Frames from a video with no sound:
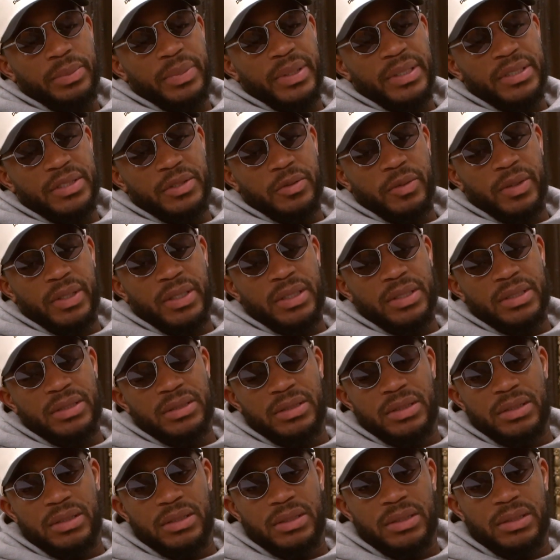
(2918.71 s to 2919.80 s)
the best way
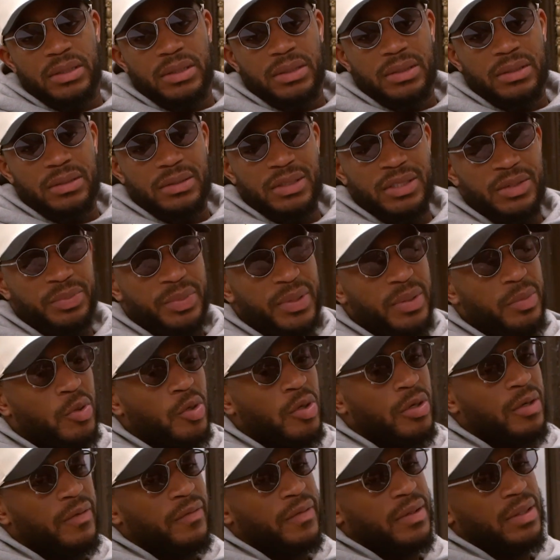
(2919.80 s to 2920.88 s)
is to just be
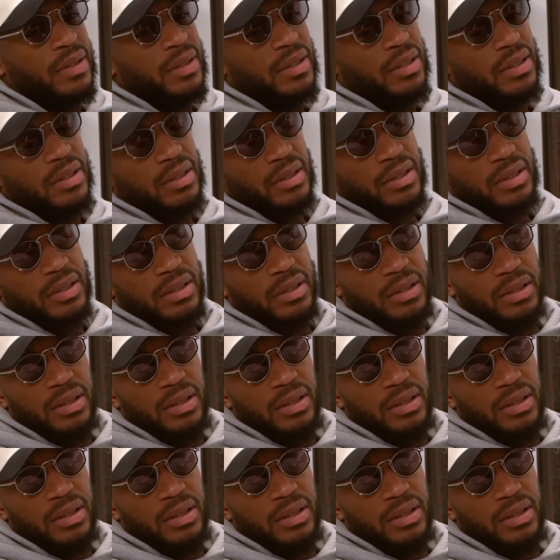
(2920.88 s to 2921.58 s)
more